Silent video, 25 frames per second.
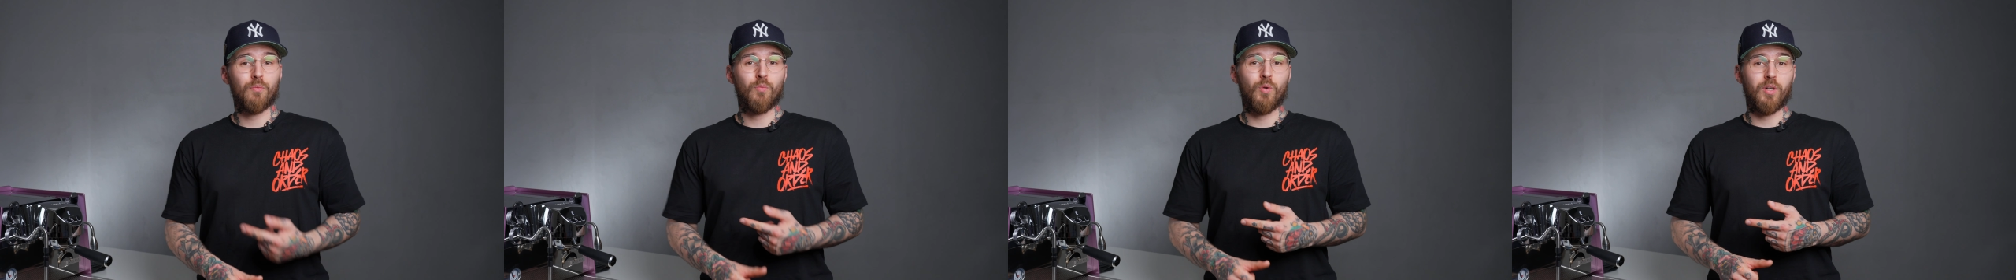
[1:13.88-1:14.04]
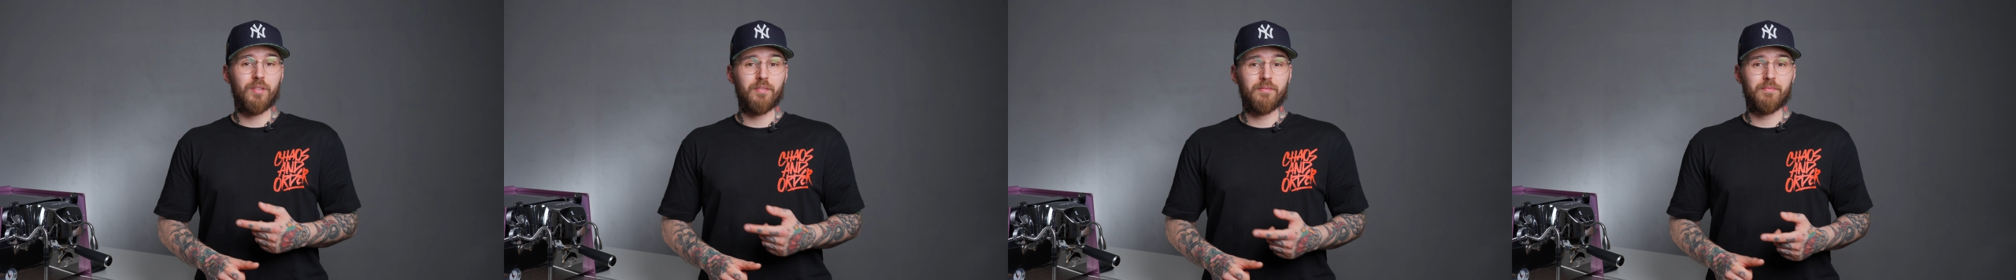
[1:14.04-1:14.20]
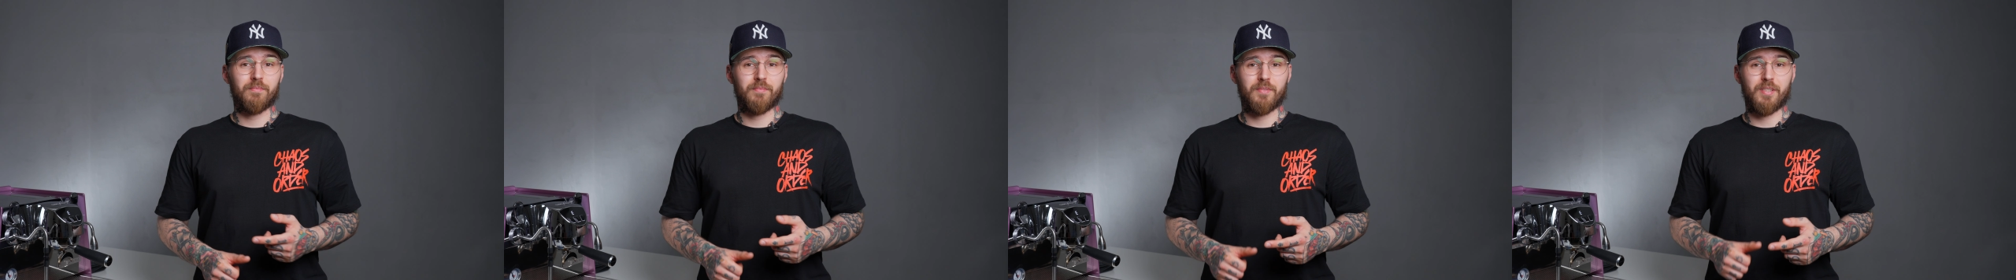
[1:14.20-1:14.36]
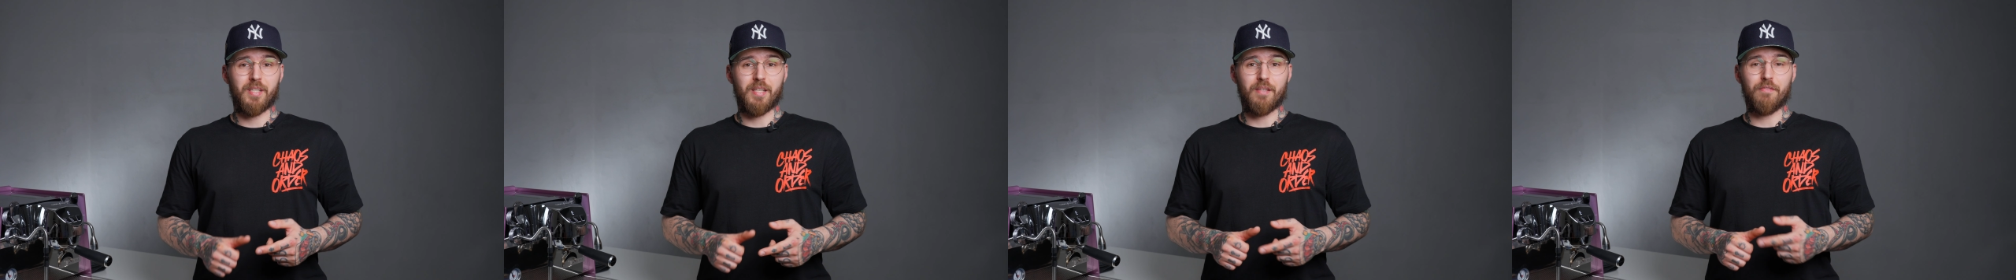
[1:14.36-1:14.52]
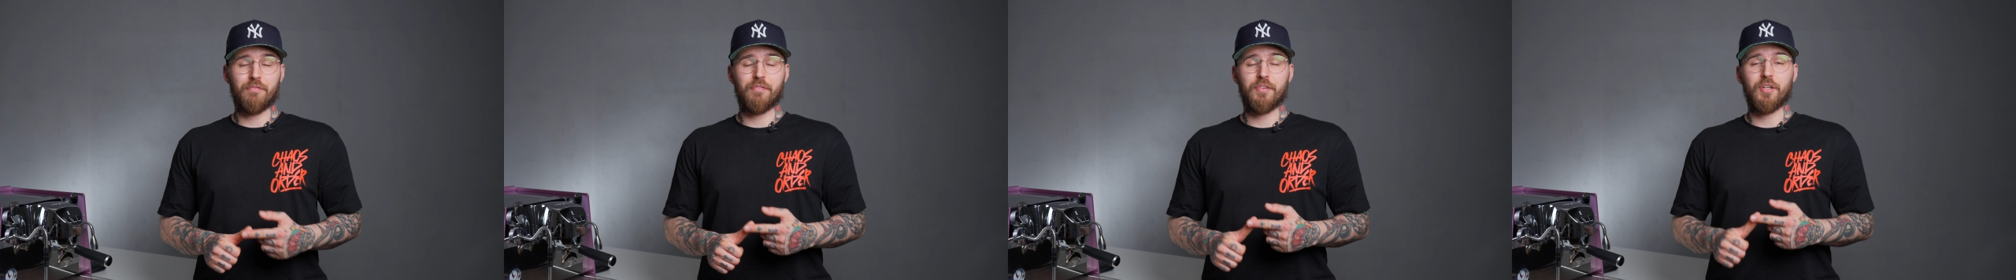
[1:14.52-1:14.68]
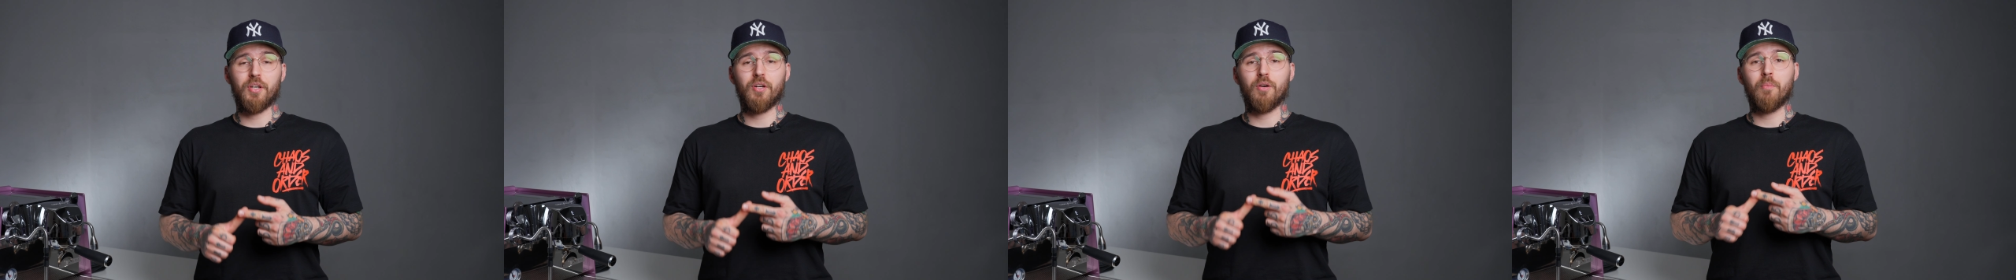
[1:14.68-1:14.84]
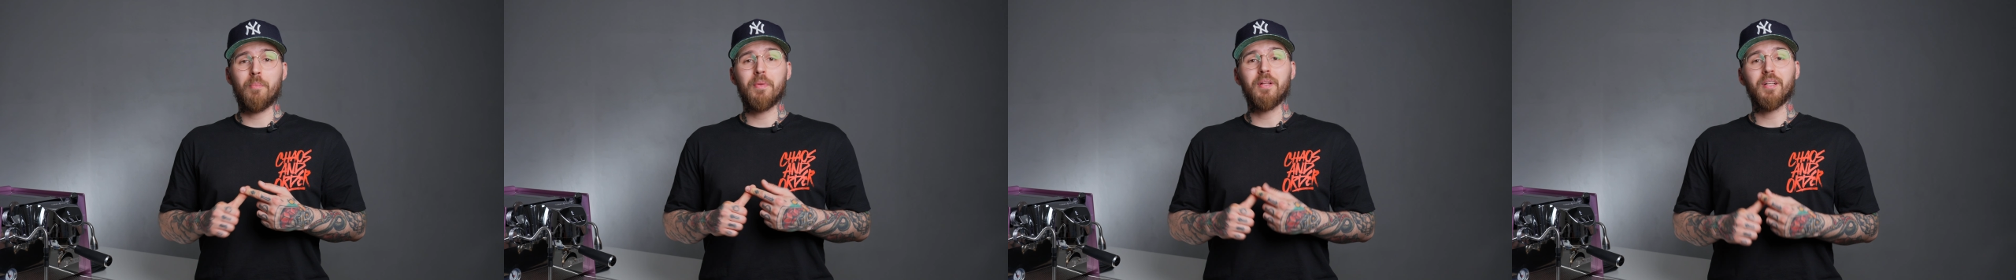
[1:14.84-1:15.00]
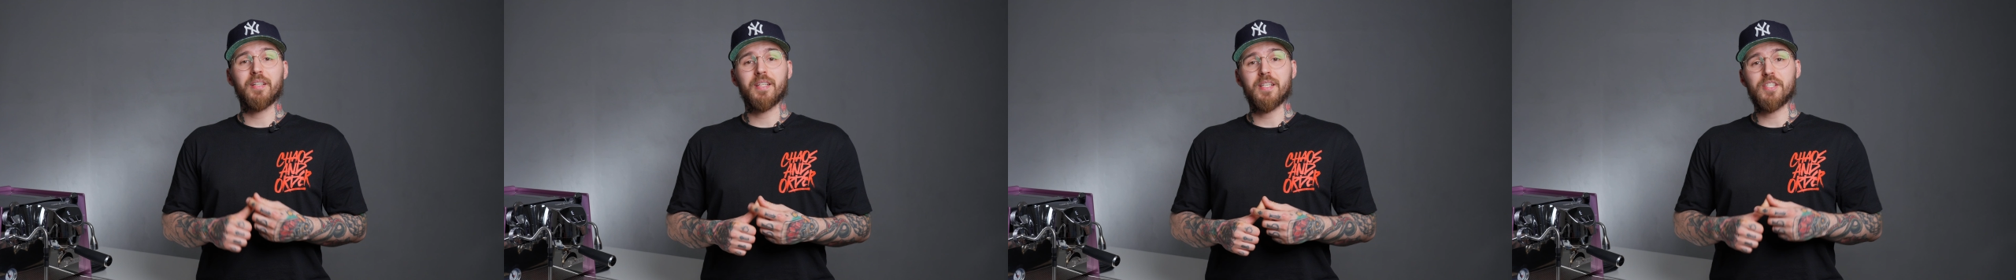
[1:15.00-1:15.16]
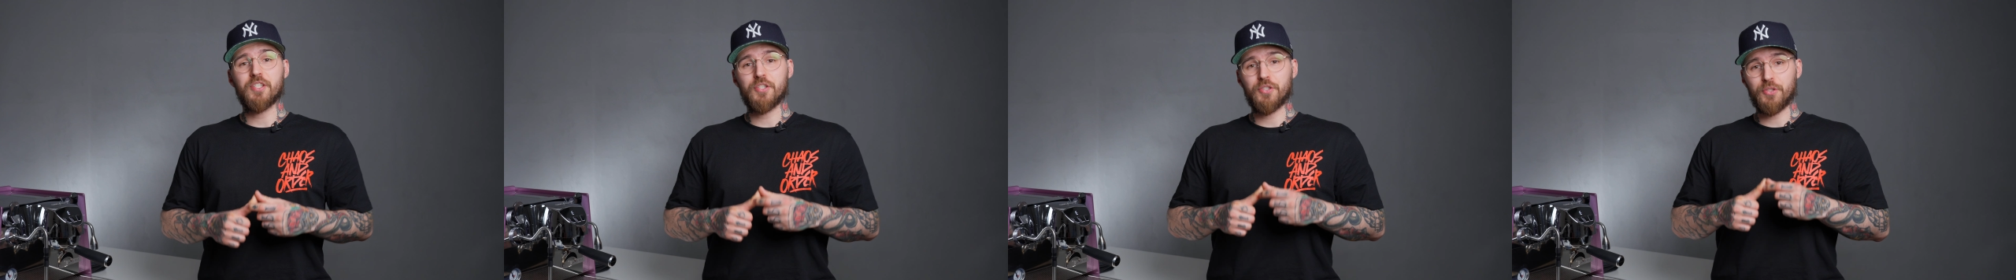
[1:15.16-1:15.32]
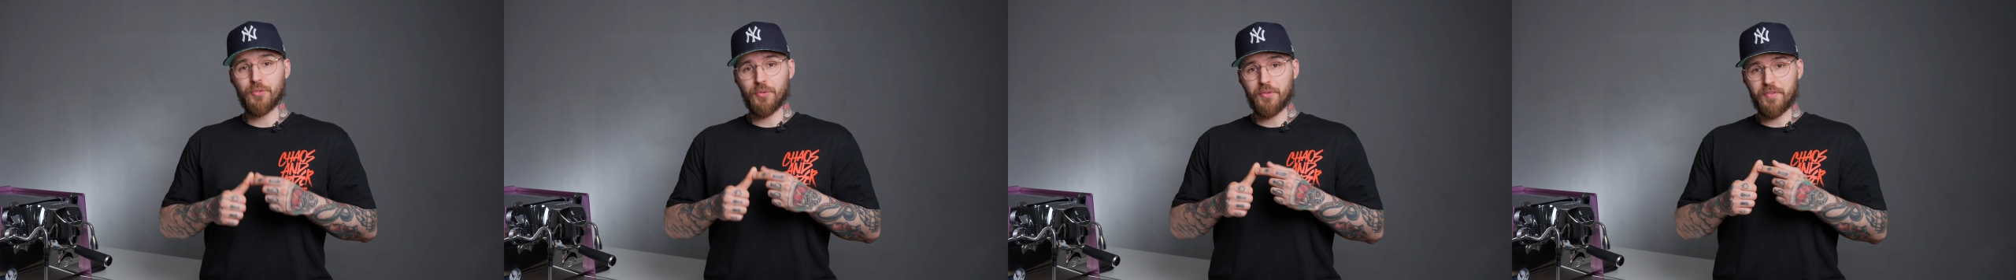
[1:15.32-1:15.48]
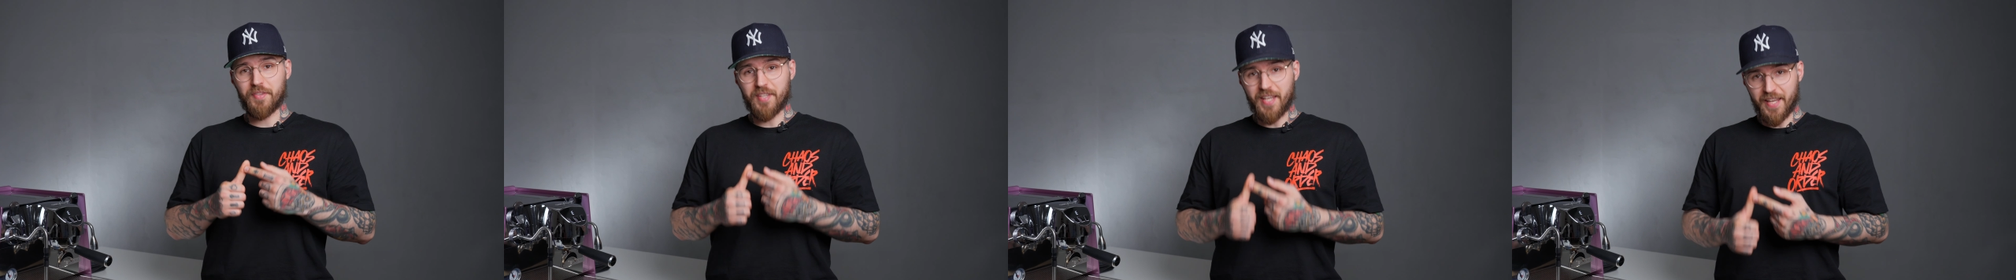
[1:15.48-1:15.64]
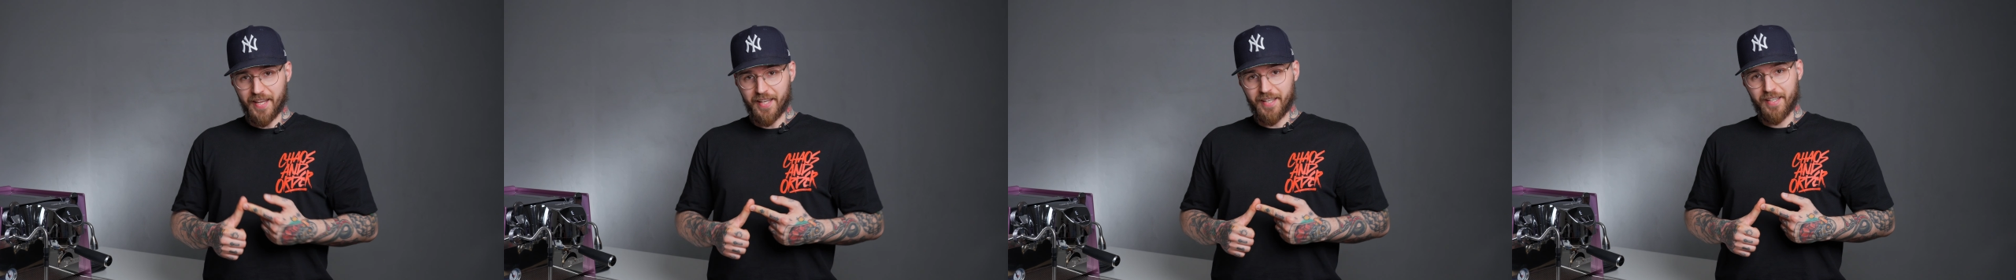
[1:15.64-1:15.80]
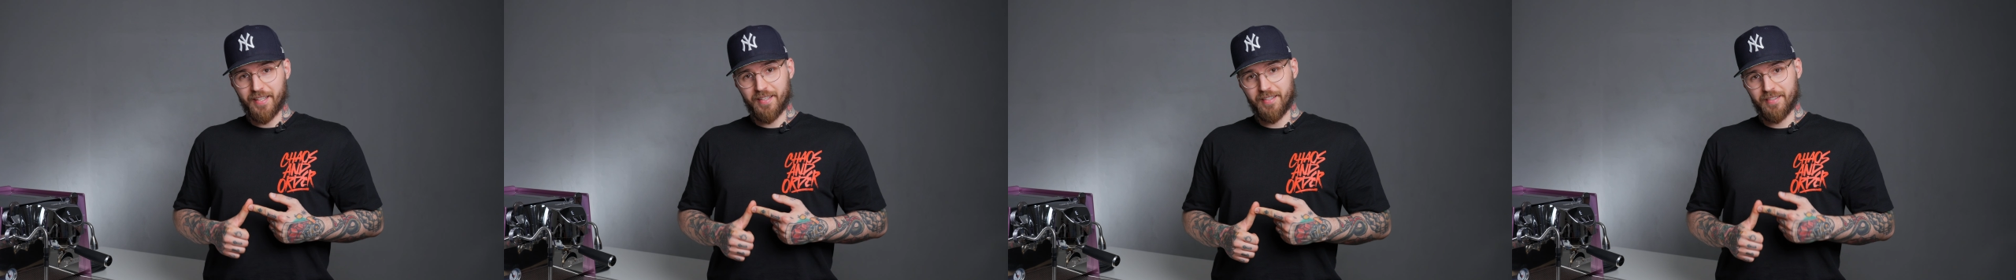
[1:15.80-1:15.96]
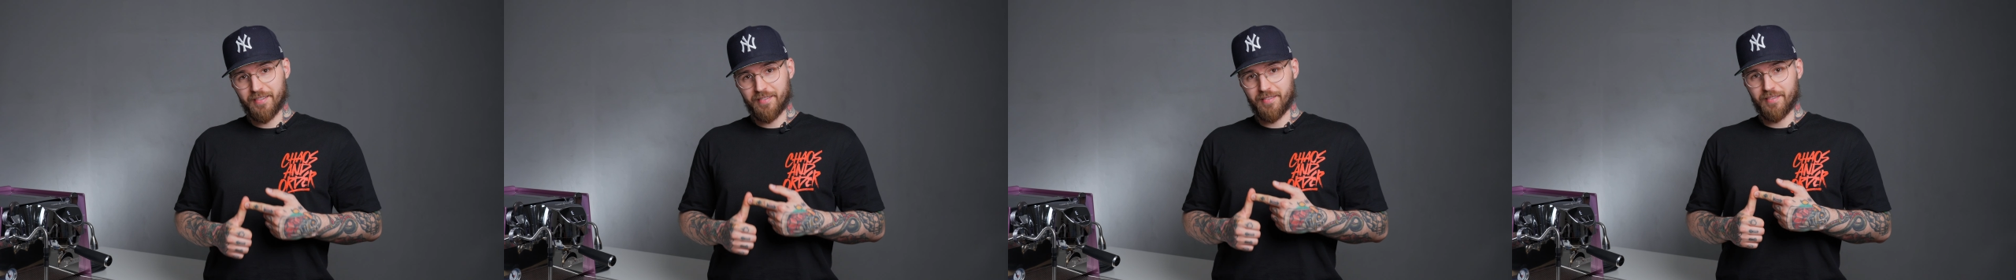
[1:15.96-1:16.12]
one, if your milk is too thick,